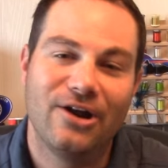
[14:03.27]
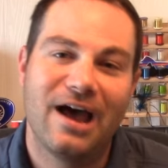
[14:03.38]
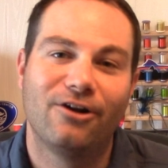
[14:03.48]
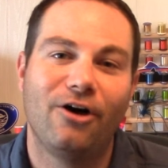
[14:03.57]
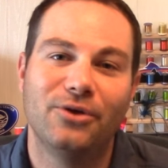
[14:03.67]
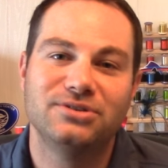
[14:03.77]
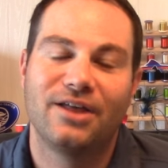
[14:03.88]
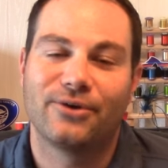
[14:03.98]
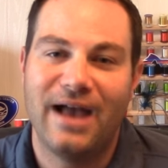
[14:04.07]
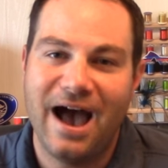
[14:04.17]
down all those
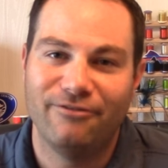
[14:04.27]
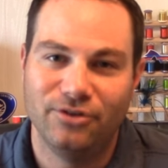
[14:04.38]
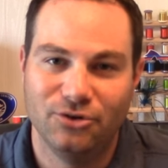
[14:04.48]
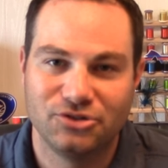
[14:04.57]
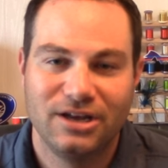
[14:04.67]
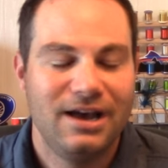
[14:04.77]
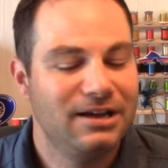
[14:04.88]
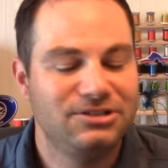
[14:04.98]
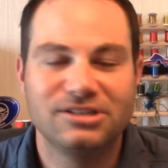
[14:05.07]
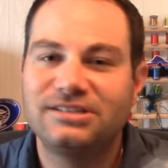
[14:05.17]
other avenues.
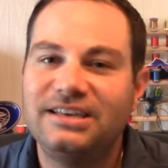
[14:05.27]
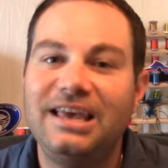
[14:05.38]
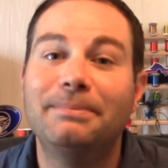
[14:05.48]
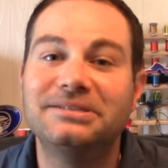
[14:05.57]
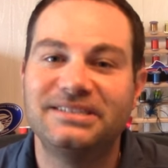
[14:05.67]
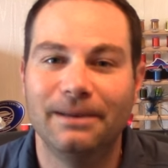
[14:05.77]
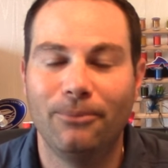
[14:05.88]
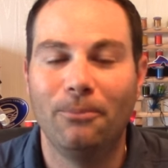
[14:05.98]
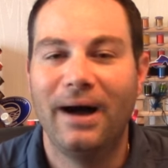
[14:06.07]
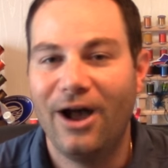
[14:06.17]
Just keep it
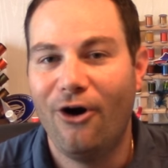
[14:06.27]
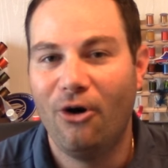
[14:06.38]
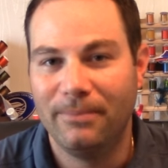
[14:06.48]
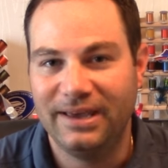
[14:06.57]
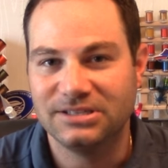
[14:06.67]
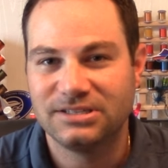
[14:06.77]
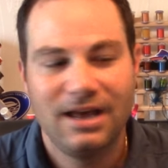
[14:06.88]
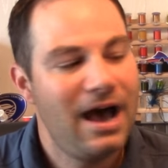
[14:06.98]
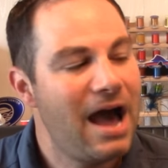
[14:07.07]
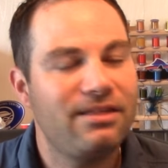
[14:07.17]
simple by all means.
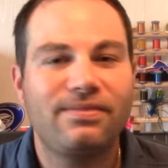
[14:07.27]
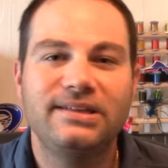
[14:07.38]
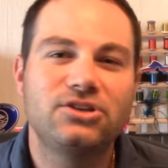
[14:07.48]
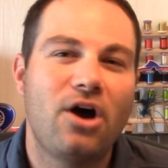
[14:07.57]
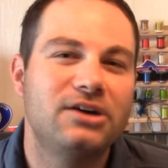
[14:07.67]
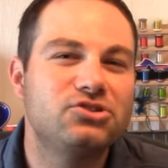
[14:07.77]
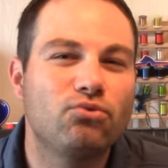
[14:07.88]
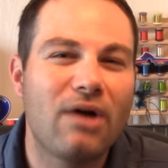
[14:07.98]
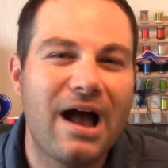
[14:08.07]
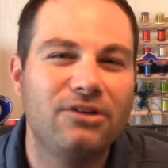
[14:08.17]
I think these cost
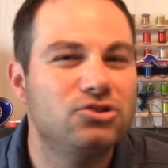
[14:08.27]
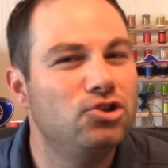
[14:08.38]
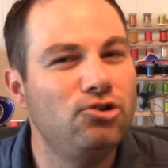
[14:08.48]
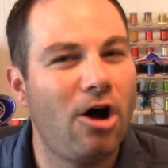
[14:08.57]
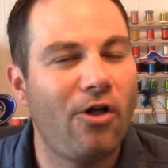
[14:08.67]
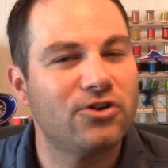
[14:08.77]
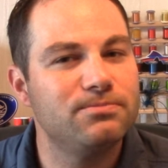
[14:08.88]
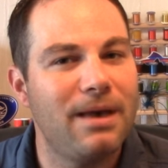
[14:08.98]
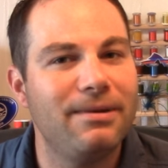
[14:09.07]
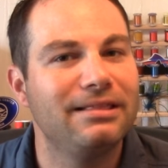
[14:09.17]
around two dollars,
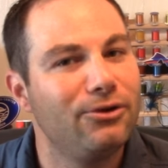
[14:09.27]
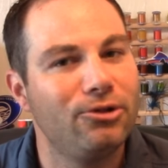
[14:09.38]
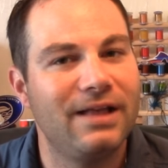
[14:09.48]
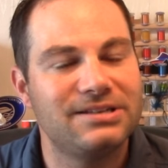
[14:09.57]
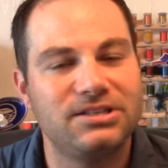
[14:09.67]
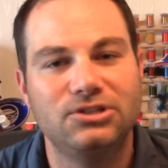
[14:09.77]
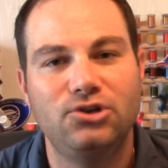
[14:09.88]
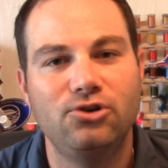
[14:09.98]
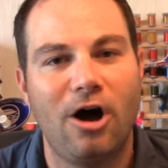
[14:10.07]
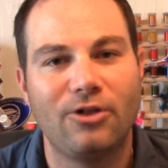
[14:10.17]
maybe a little less than
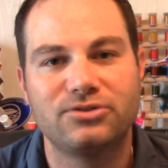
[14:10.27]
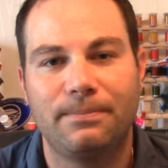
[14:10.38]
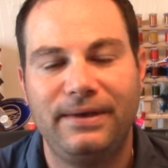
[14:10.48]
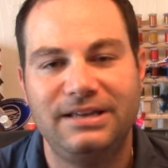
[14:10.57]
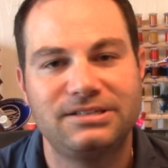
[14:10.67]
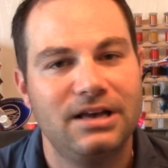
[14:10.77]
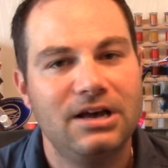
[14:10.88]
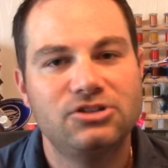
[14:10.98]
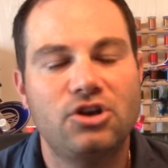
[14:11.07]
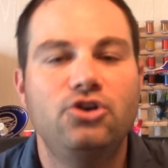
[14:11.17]
two dollars a piece,
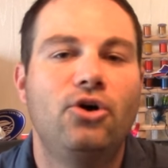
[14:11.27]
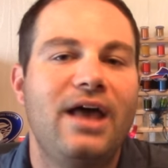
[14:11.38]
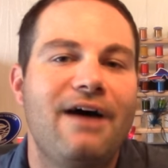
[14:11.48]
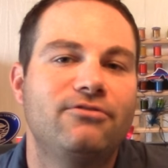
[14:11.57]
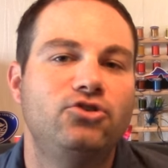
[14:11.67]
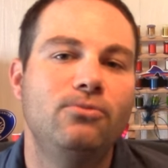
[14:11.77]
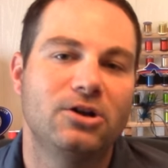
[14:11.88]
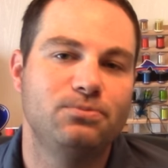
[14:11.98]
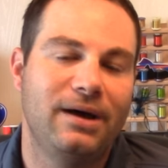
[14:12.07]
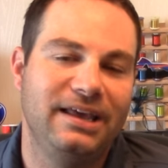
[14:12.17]
so you don't have too
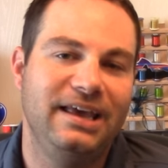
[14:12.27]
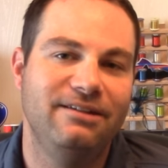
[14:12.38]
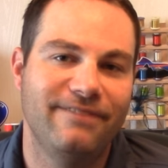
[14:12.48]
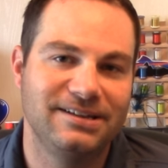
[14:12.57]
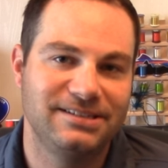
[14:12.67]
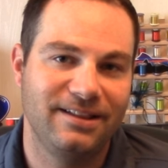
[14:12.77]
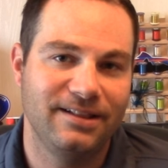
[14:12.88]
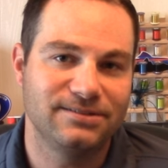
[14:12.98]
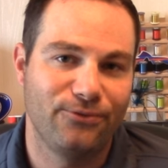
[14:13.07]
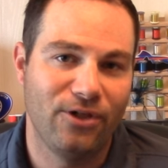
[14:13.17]
much money invested in
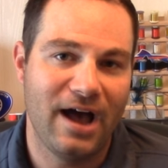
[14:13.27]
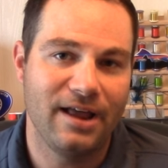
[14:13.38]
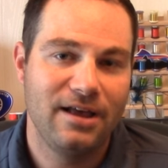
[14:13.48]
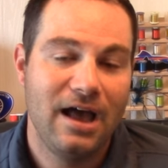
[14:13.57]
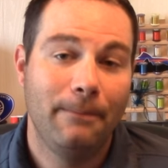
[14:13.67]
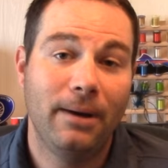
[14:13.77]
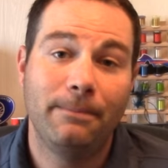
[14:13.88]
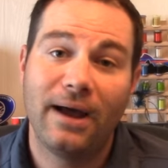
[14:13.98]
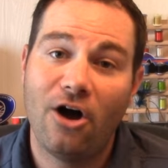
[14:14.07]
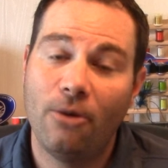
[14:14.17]
this fly. But
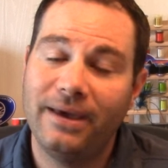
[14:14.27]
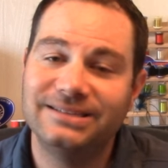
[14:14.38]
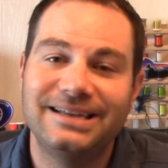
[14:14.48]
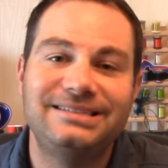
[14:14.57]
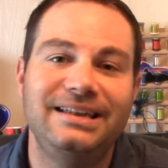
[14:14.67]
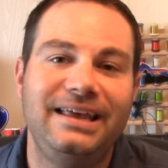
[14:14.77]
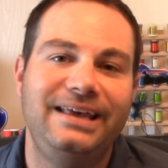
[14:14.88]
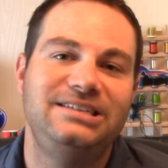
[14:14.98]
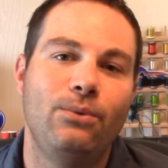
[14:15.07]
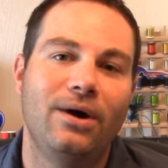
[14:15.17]
by all means, it's an
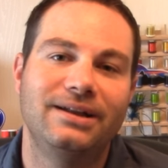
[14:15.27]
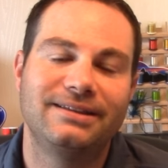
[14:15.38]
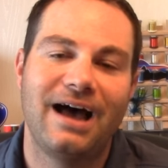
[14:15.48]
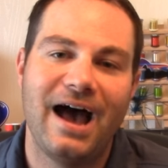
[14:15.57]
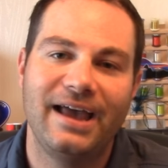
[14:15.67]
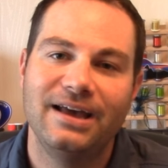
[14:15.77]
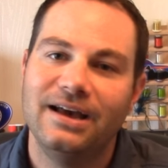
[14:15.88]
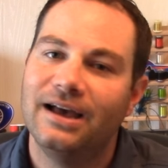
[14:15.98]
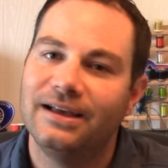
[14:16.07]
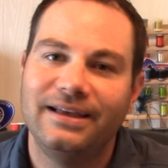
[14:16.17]
easy one to tie.
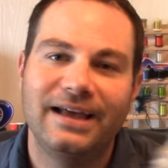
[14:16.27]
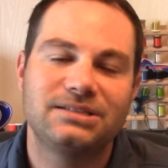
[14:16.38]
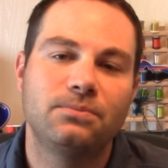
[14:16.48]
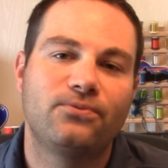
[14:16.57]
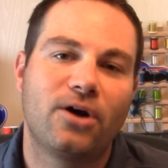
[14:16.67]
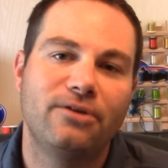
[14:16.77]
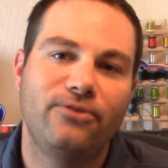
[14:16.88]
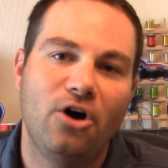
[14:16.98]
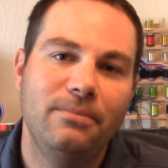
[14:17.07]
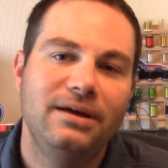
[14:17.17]
Get some furry
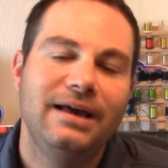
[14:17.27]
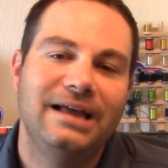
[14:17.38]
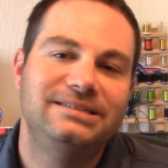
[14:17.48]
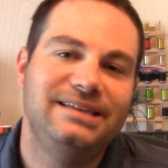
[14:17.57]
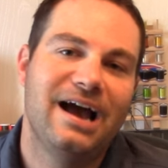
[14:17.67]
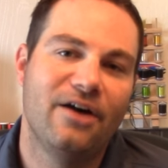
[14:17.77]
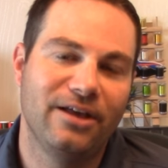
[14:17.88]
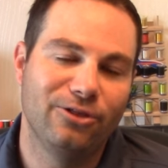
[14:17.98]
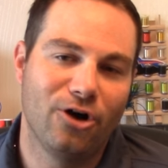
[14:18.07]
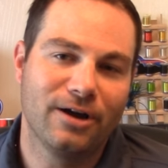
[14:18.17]
foam and see how they
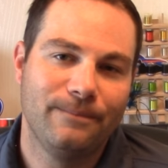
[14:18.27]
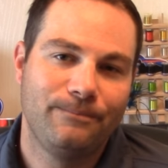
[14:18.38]
look.